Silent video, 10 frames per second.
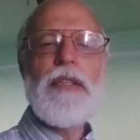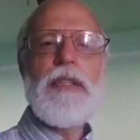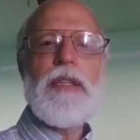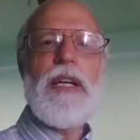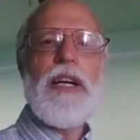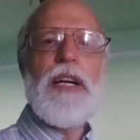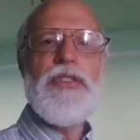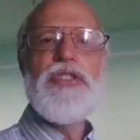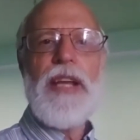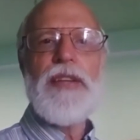the
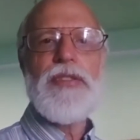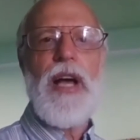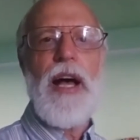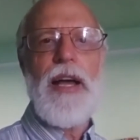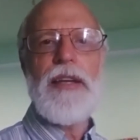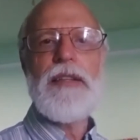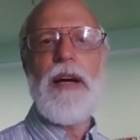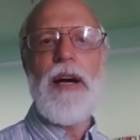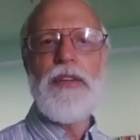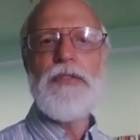genocide
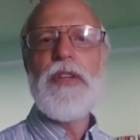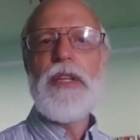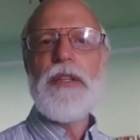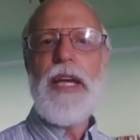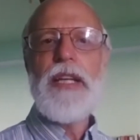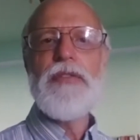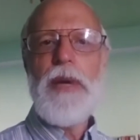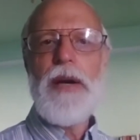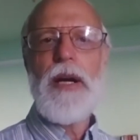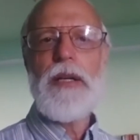of Native
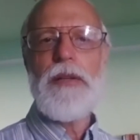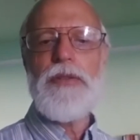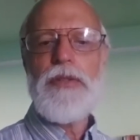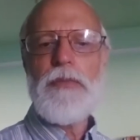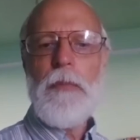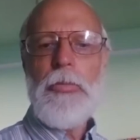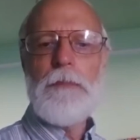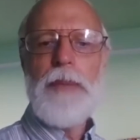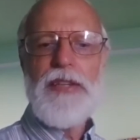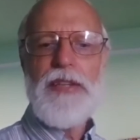Americans
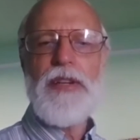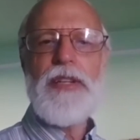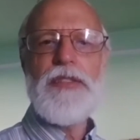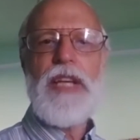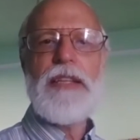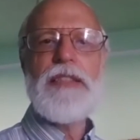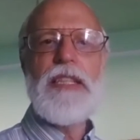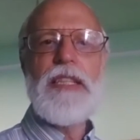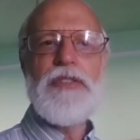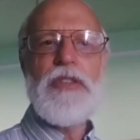based on his
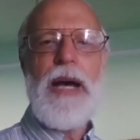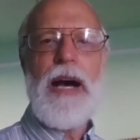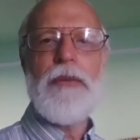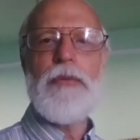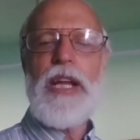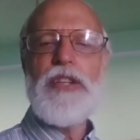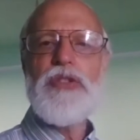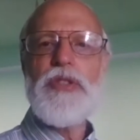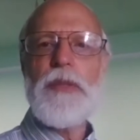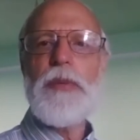ideas about racial
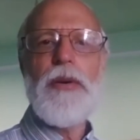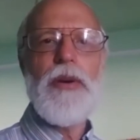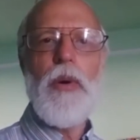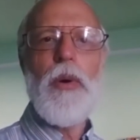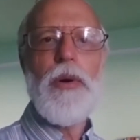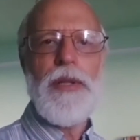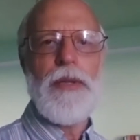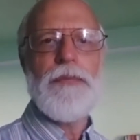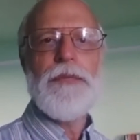superiority